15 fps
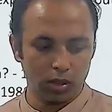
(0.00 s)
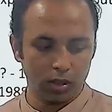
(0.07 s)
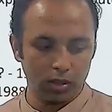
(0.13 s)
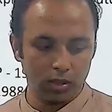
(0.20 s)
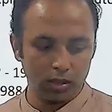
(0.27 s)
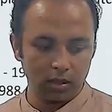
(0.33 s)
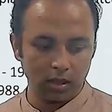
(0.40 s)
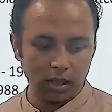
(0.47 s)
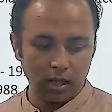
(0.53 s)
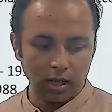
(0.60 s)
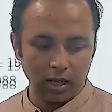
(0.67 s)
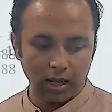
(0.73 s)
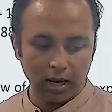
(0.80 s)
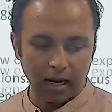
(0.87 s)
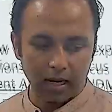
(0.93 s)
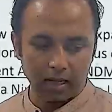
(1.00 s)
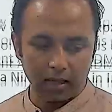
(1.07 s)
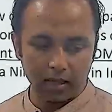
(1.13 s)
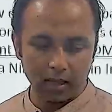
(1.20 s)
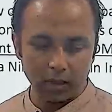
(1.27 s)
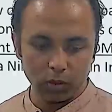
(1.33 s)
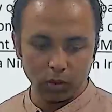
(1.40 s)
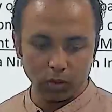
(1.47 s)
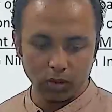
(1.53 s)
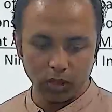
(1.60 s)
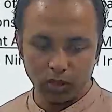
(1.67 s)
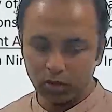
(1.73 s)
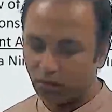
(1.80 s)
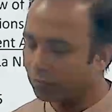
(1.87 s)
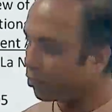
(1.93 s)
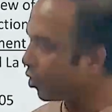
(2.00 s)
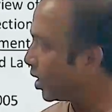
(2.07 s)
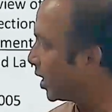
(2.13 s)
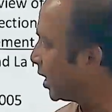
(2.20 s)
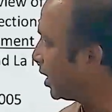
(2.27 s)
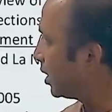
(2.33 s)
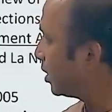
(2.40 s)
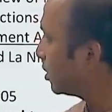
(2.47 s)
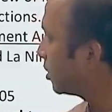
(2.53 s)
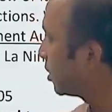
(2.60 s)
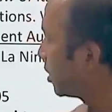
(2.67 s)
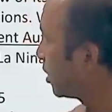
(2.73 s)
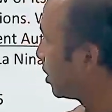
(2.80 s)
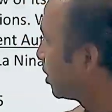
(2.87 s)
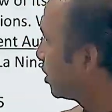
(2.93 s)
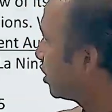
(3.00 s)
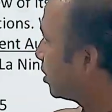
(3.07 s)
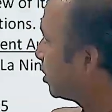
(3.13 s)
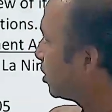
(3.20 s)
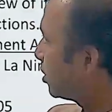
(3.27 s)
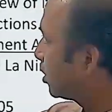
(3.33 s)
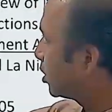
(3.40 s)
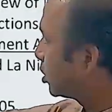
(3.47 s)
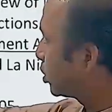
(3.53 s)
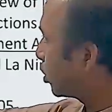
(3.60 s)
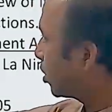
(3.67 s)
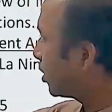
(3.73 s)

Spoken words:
year, and in 2014, drought